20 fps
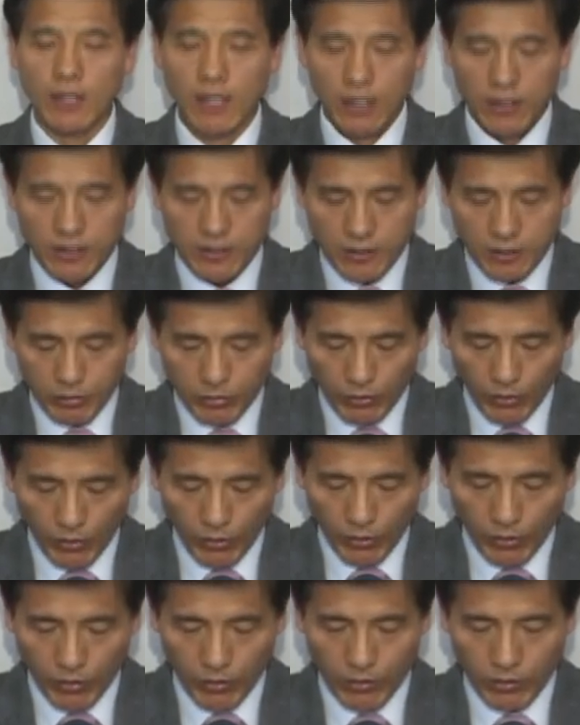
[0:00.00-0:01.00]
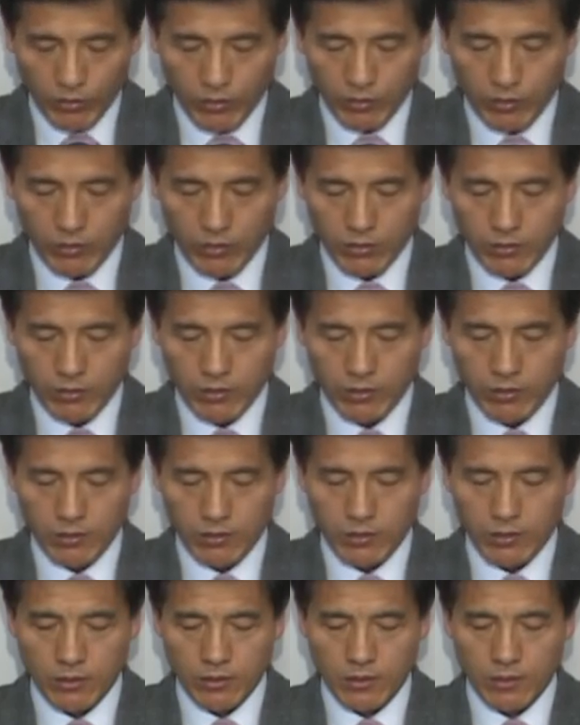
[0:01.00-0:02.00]
for the Spirit of
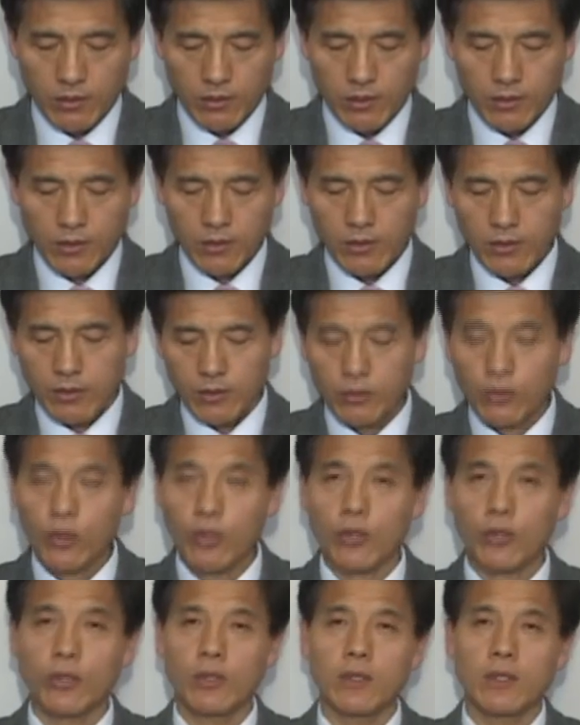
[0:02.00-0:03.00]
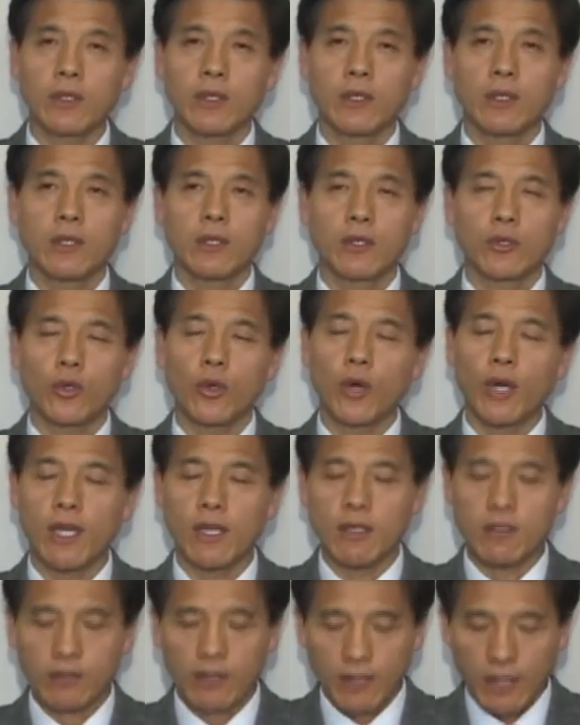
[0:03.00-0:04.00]
glory and of God
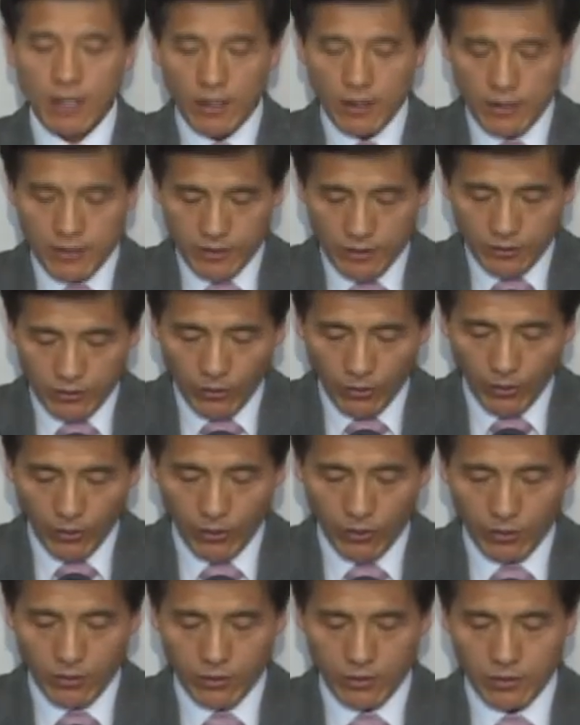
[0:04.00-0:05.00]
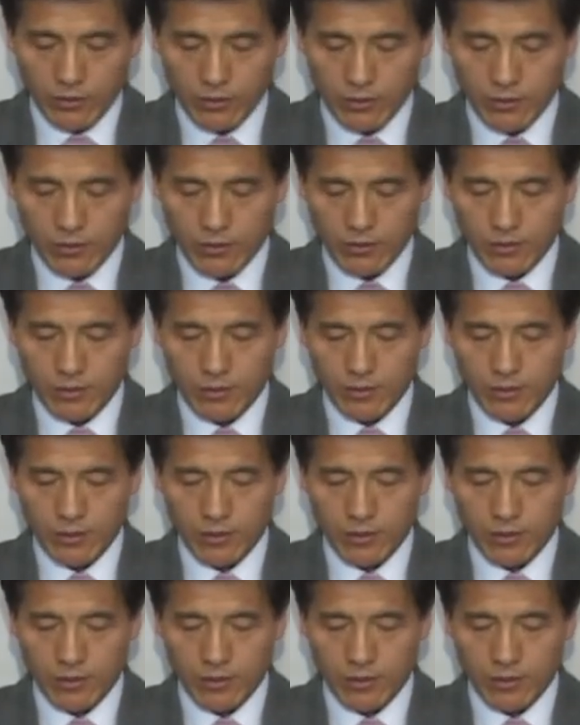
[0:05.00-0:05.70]
rests on you.